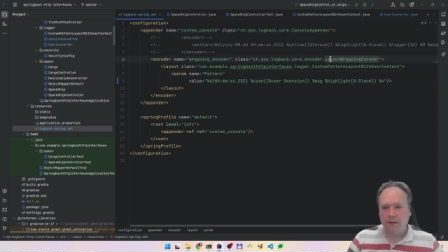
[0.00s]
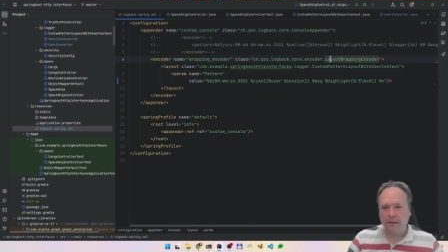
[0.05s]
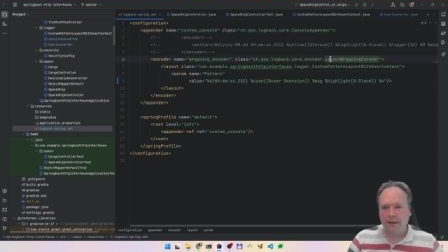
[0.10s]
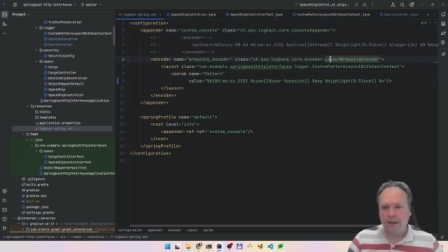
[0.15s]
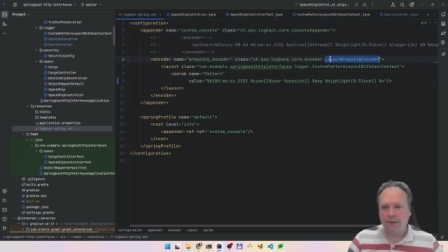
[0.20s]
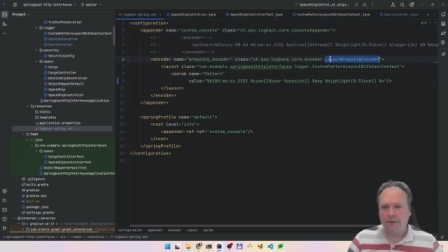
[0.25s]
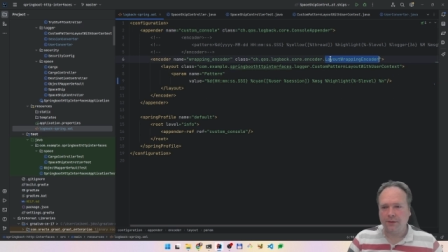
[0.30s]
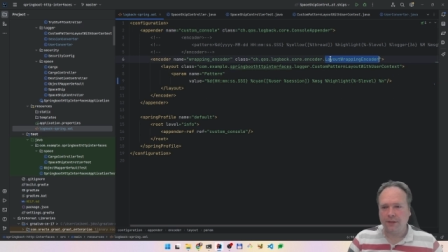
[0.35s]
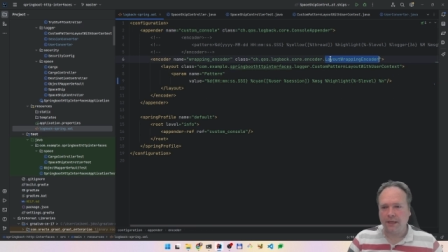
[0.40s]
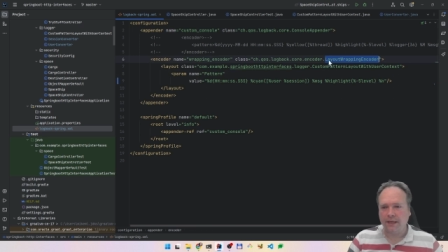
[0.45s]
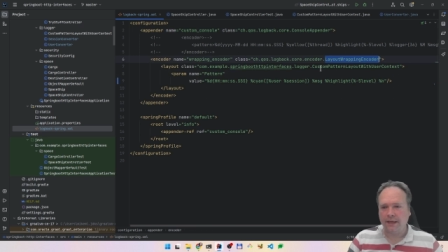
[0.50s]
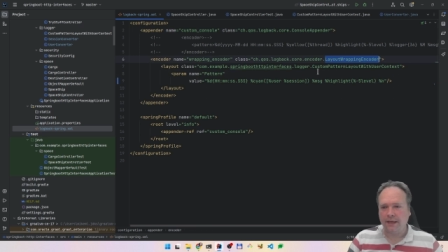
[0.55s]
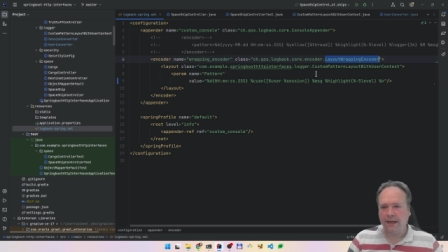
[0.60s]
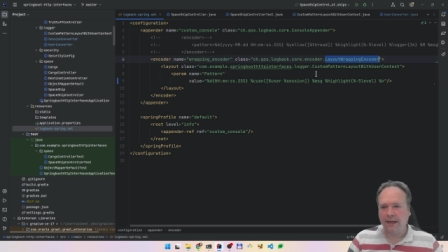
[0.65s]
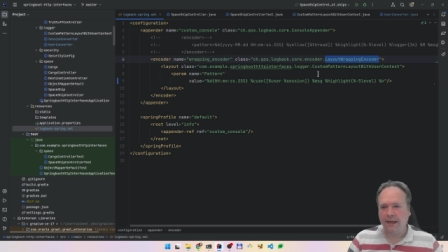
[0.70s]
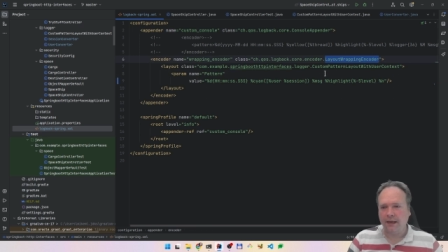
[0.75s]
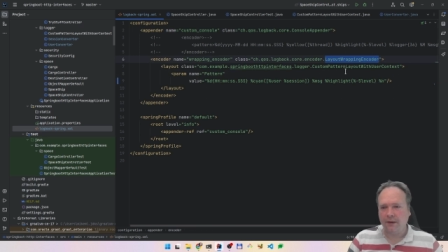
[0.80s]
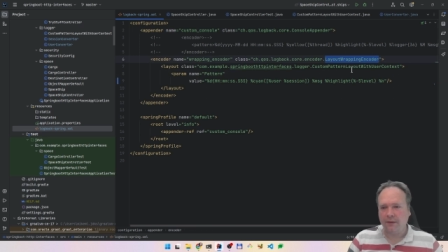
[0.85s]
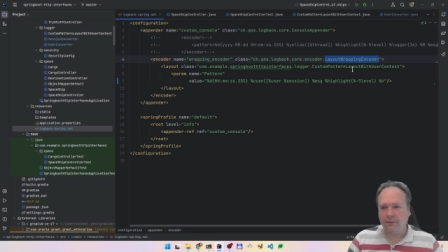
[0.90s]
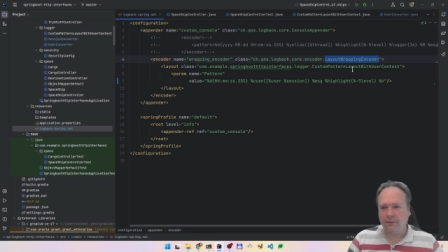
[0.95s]
Then you say
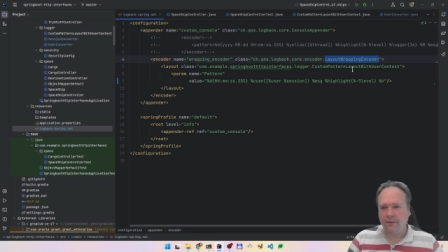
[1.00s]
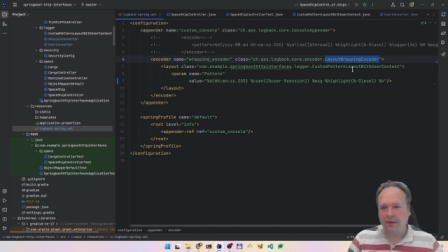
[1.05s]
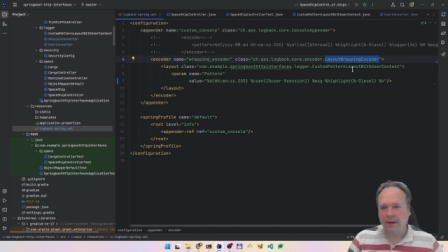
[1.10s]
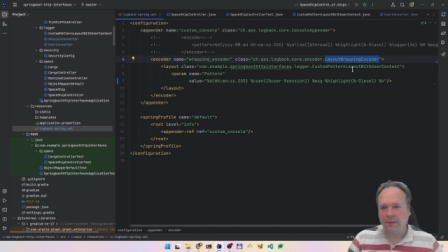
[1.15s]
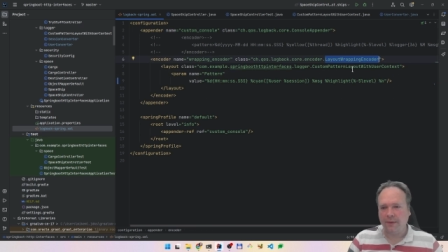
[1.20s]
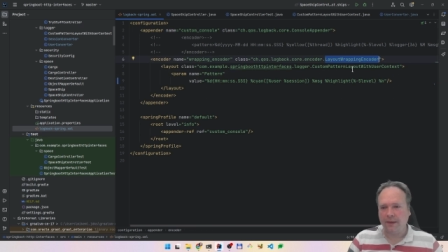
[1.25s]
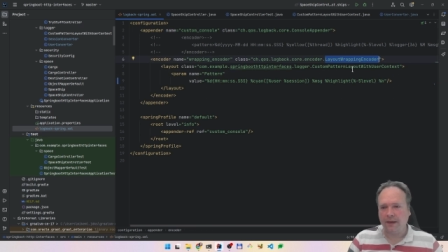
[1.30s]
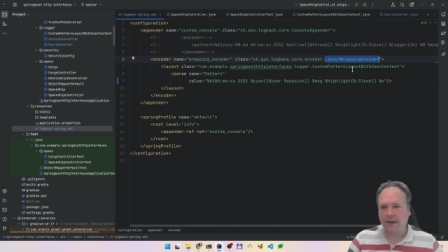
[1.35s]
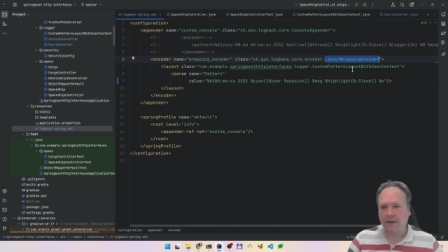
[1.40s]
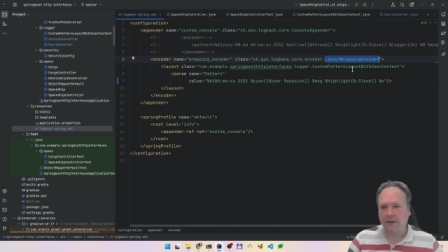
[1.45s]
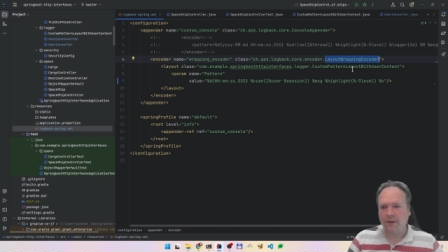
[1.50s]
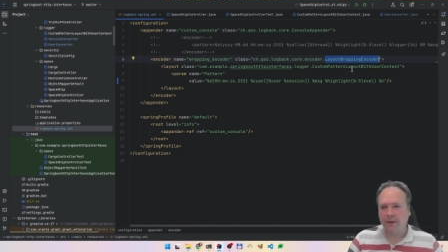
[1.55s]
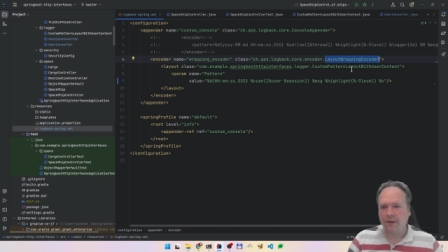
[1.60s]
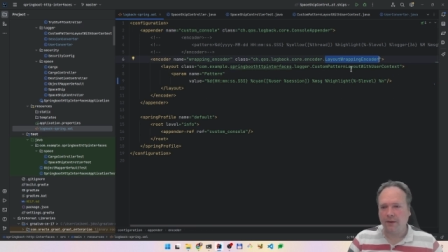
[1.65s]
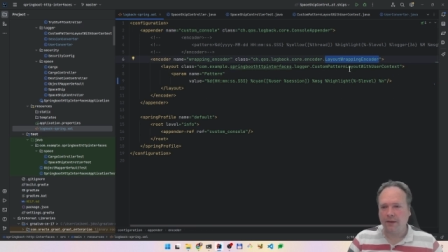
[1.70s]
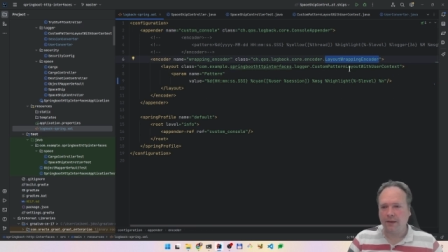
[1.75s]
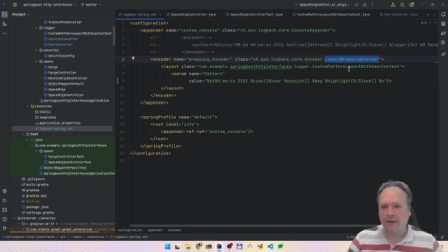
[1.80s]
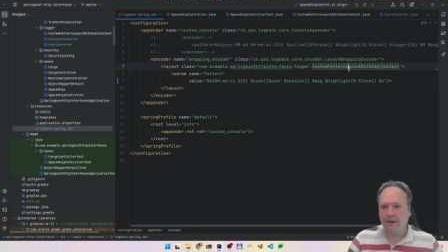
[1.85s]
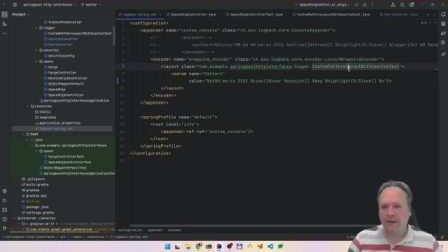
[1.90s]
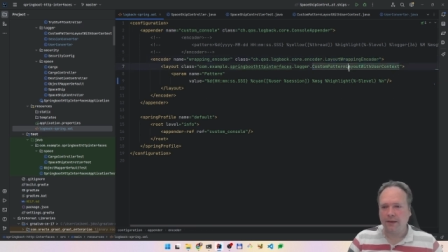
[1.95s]
layout, wrapping
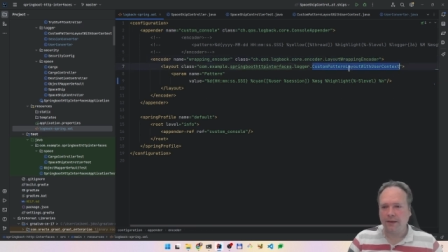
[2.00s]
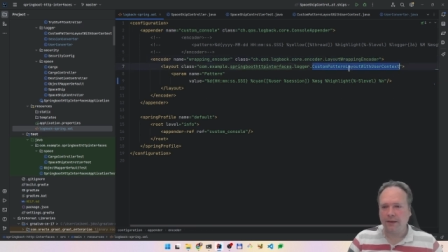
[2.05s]
encoder,